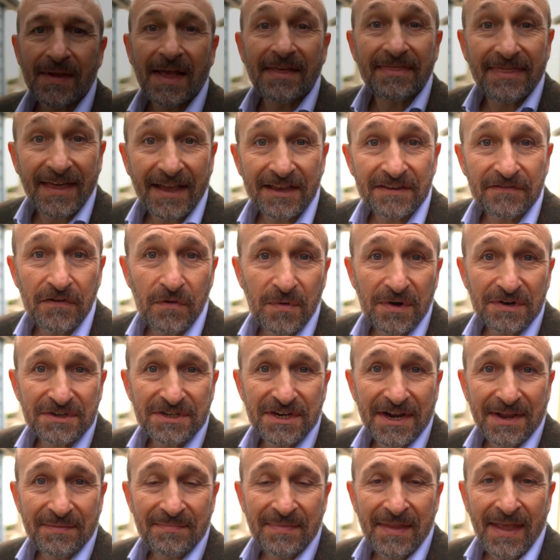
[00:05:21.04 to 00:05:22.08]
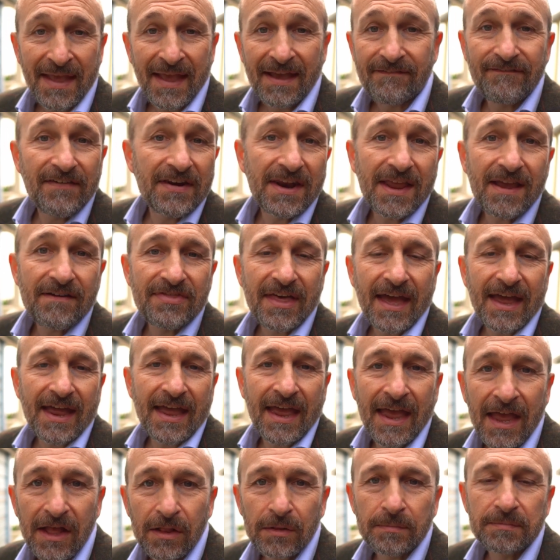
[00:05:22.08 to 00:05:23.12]
Thanks for watching. If any of that
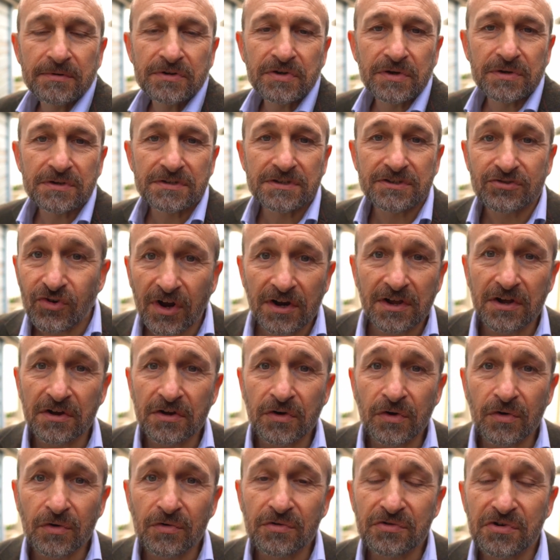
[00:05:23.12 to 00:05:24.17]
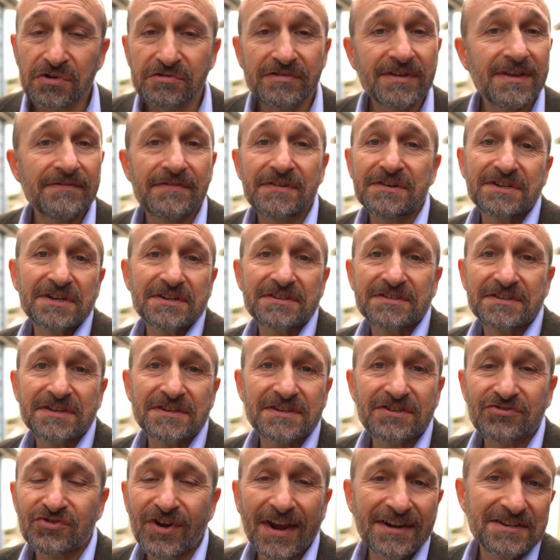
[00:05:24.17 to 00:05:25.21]
helped or struck a chord or even just
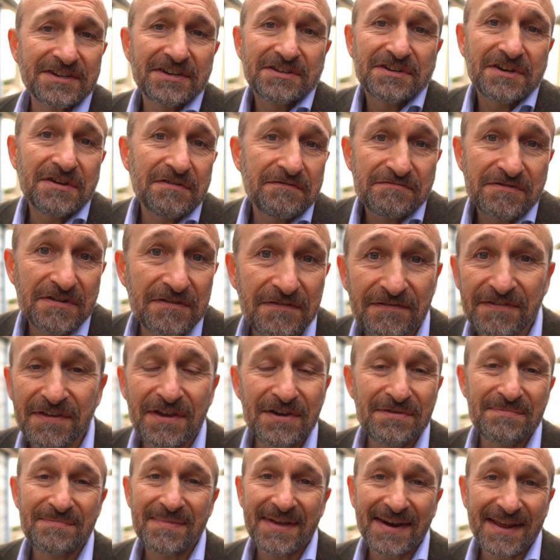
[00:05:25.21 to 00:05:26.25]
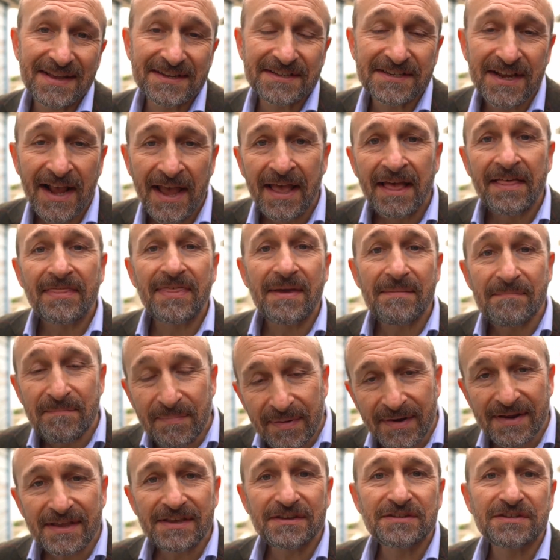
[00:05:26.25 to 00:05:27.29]
distracted you for a few minutes, then
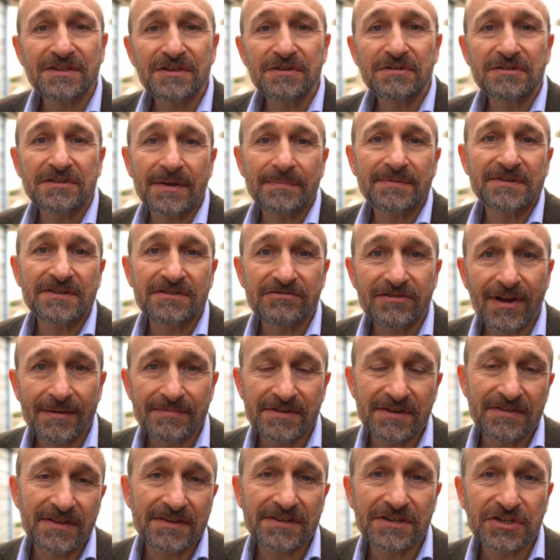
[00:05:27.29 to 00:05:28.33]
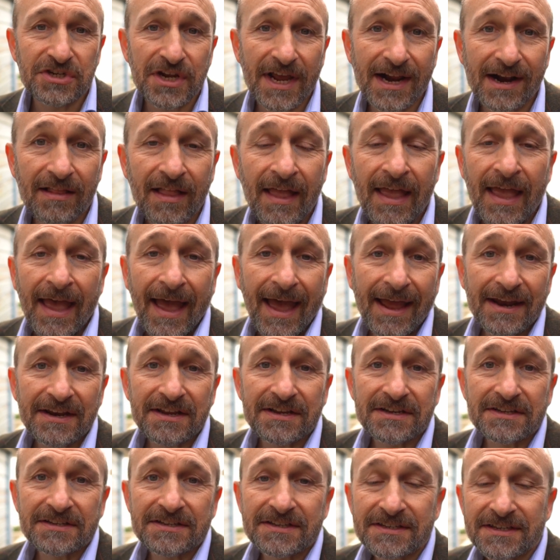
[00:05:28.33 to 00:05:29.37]
please do subscribe to this channel and
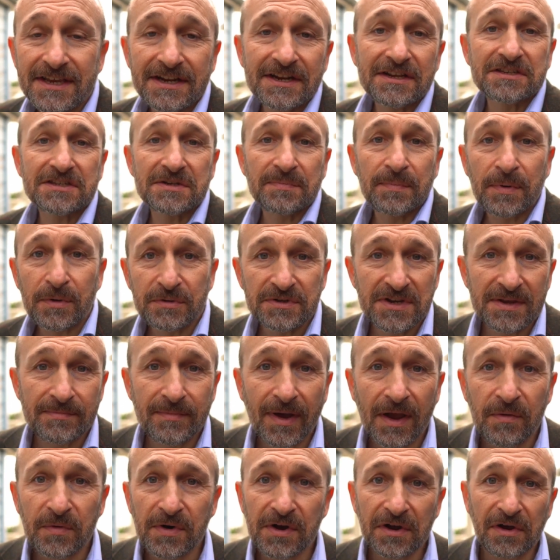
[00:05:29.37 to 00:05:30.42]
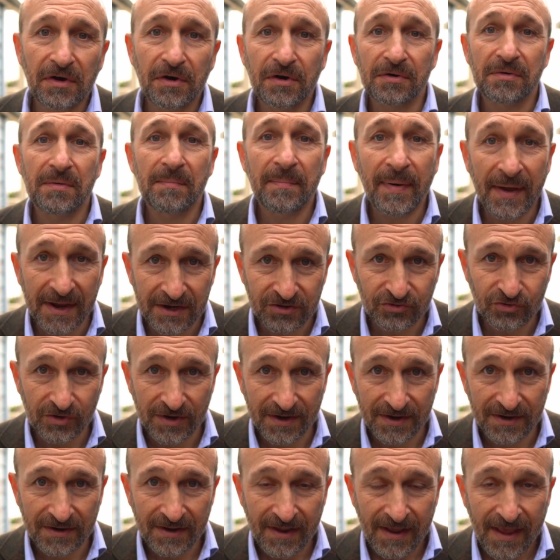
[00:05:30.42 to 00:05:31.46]
consider supporting my work on
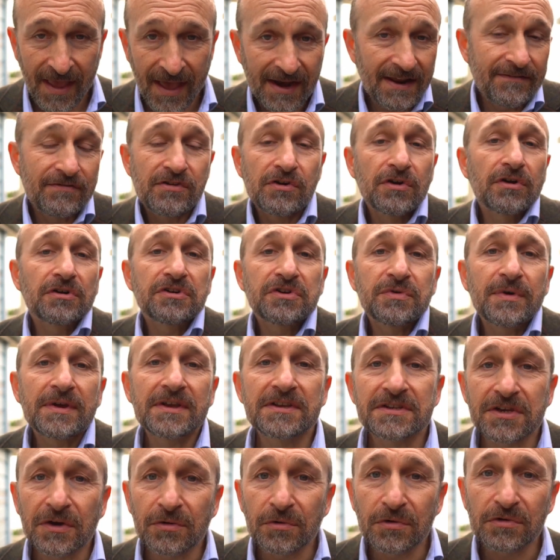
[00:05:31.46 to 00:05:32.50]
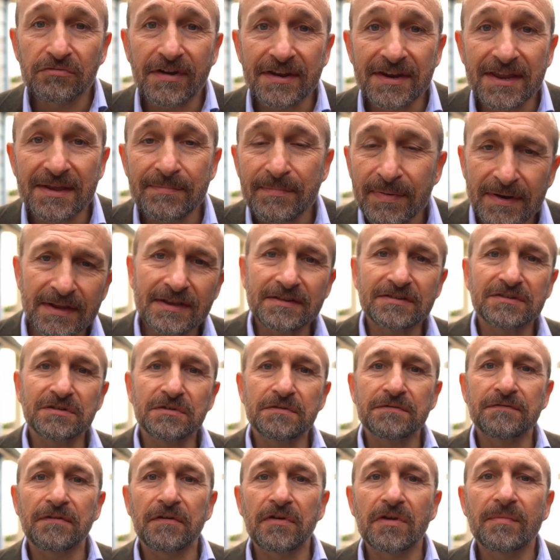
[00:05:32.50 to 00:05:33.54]
Patreon. And if you're not doing so already, please
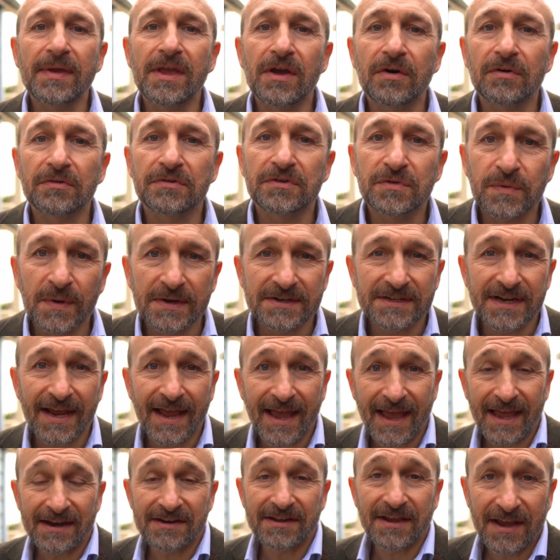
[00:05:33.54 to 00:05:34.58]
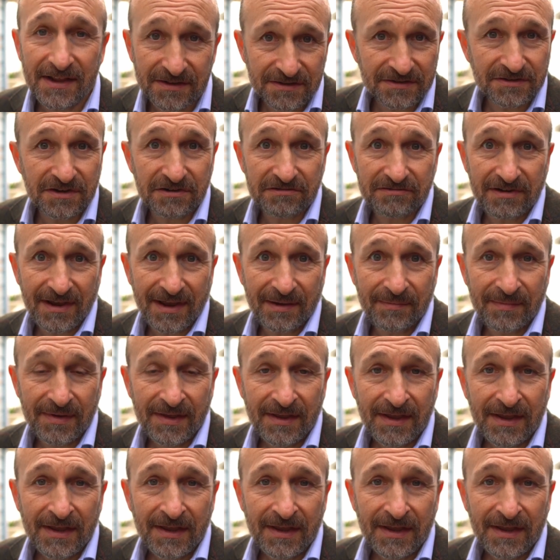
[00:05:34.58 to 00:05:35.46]
do follow me on Twitter and Instagram.